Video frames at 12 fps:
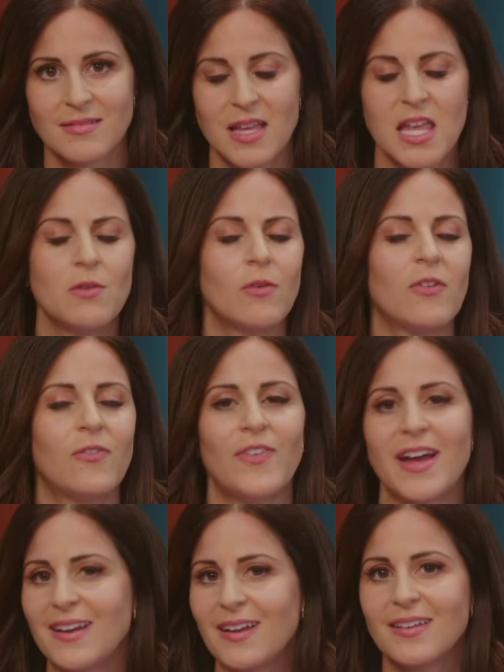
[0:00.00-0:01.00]
He will
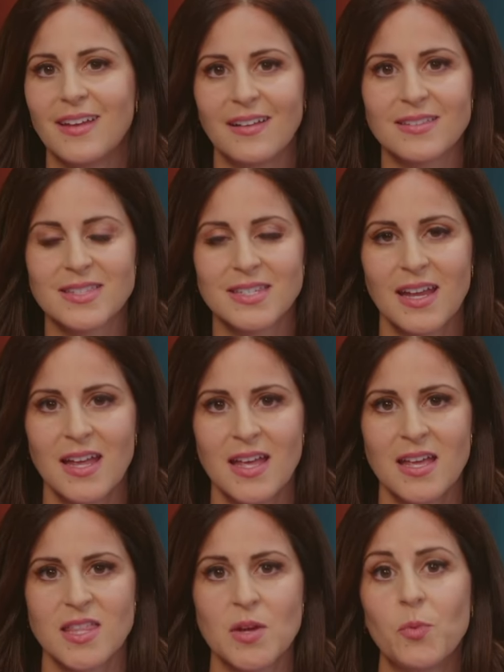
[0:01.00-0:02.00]
fight against
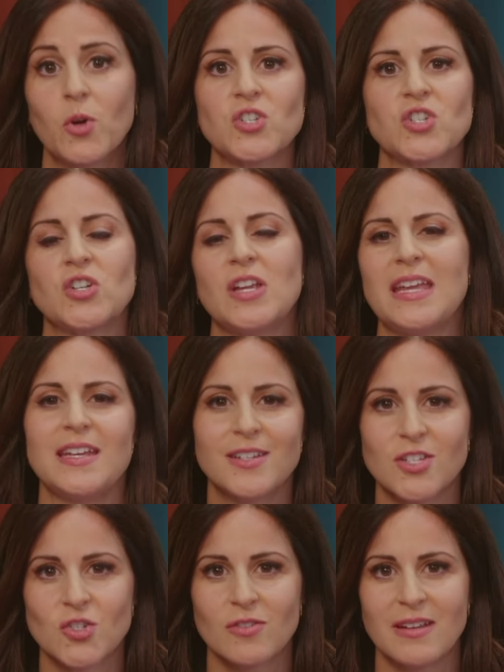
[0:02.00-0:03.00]
the abortion
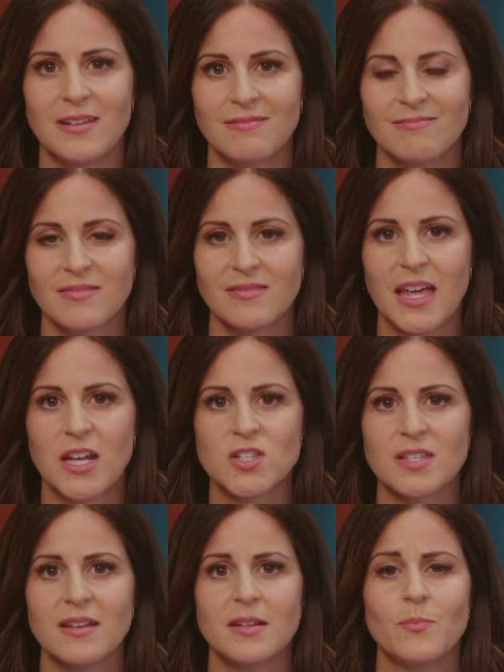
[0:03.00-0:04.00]
industry that
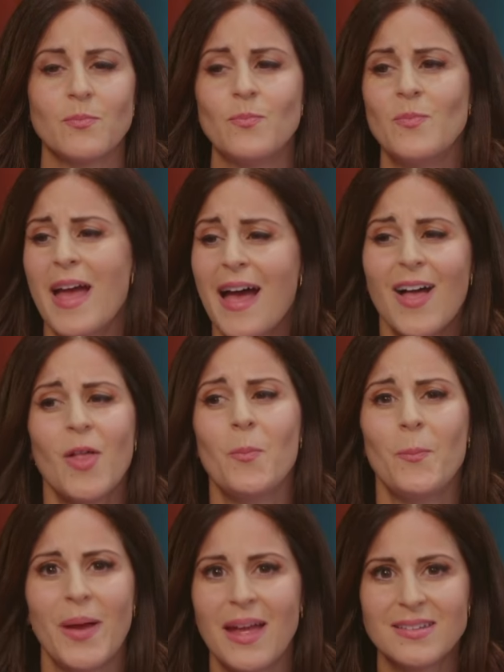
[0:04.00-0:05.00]
is
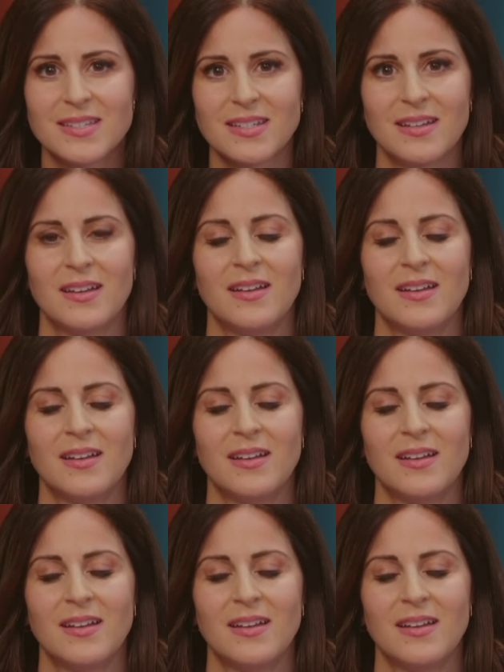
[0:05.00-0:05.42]
hell-bent